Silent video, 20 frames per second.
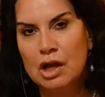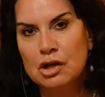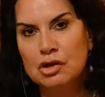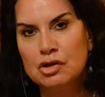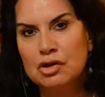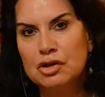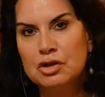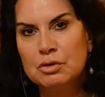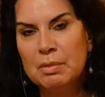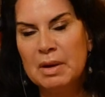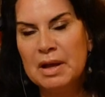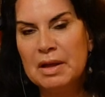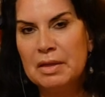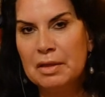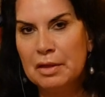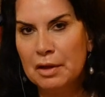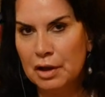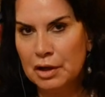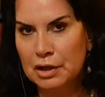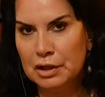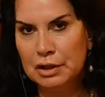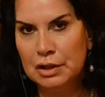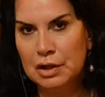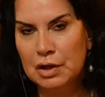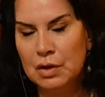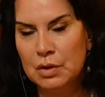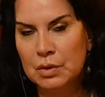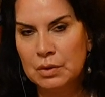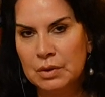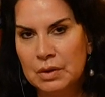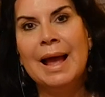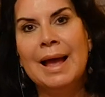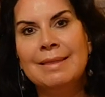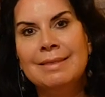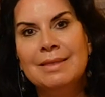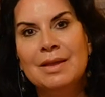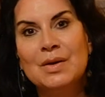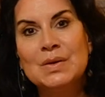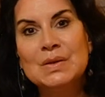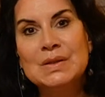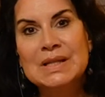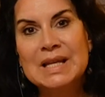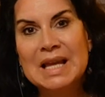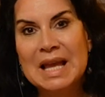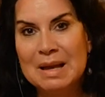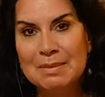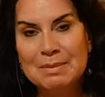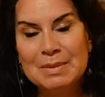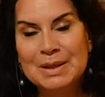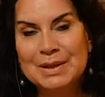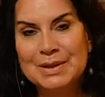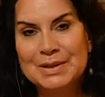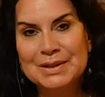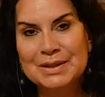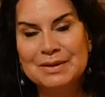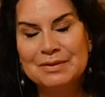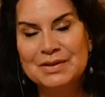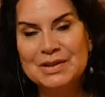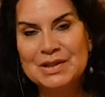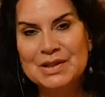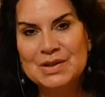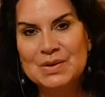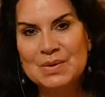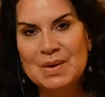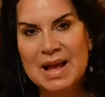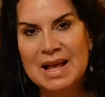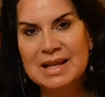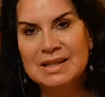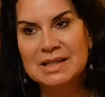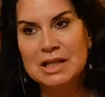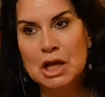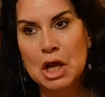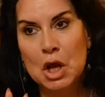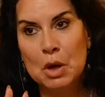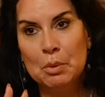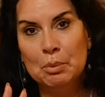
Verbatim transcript: just by thought alone, and those chemicals of stress